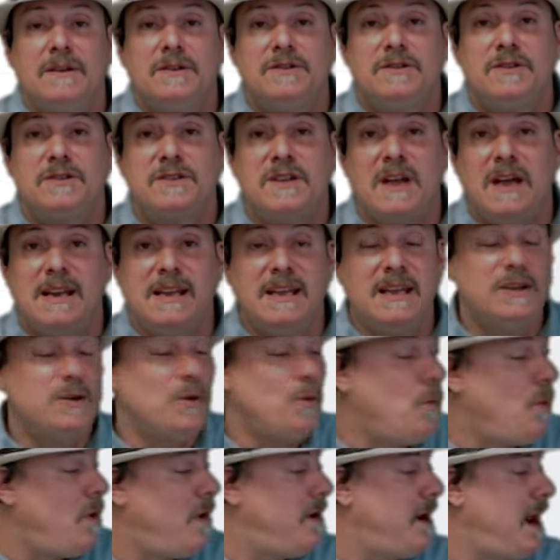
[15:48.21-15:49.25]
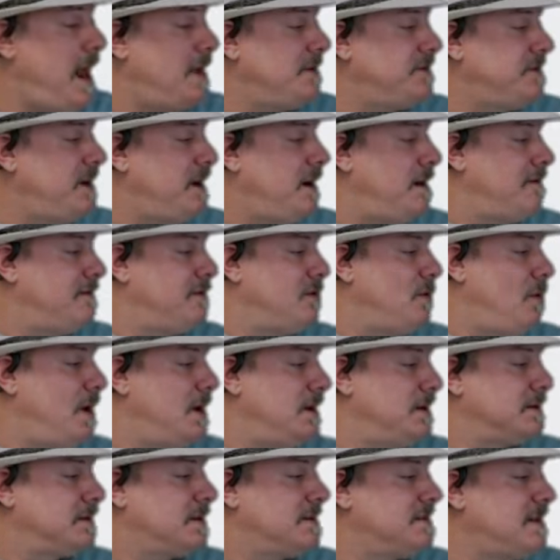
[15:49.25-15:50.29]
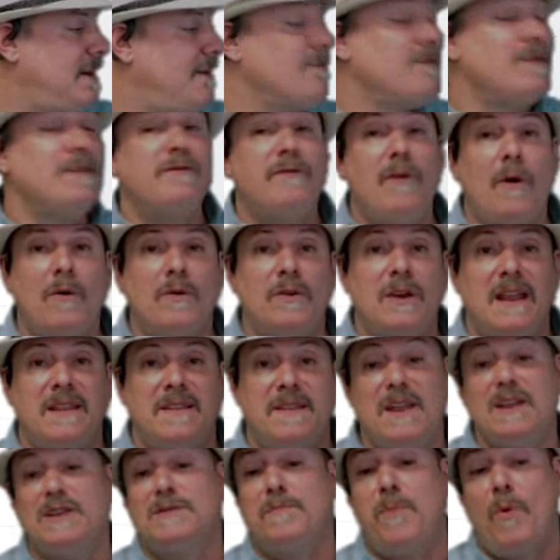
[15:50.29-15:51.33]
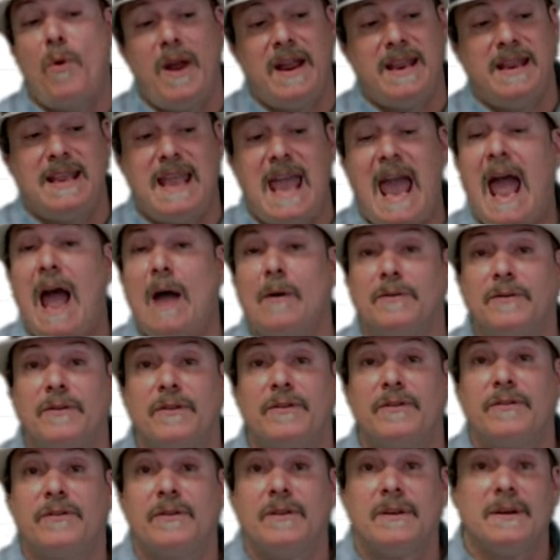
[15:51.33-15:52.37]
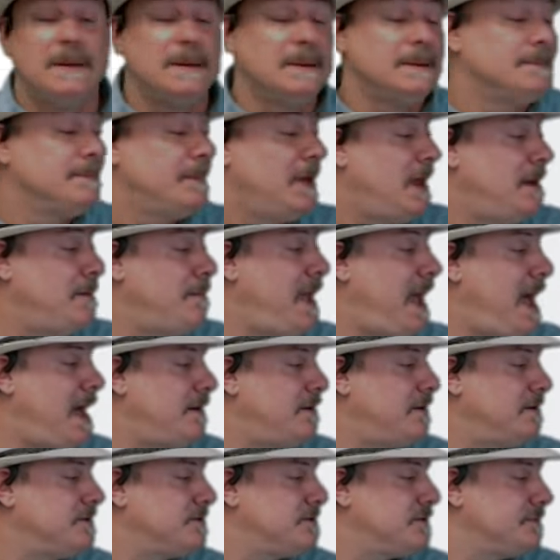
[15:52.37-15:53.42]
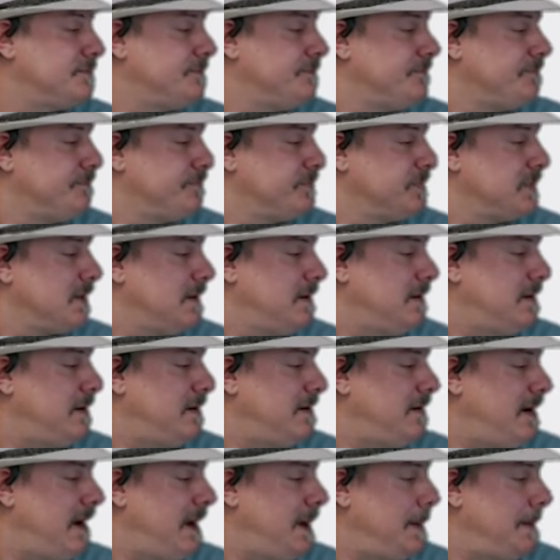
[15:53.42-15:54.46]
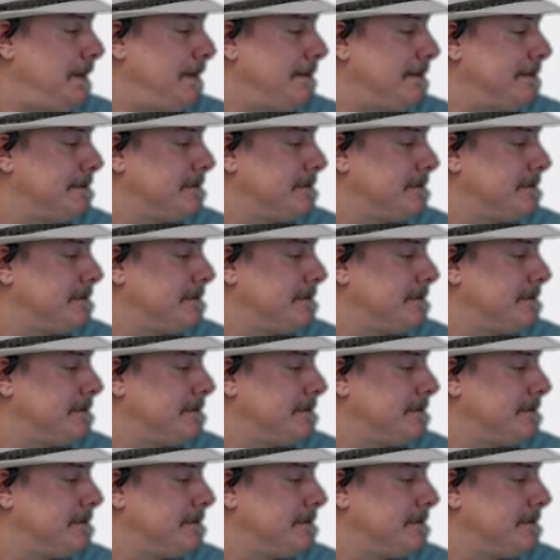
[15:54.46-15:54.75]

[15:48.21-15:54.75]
just got to get the word out to everyone because every vote at this point counts and matters. All right,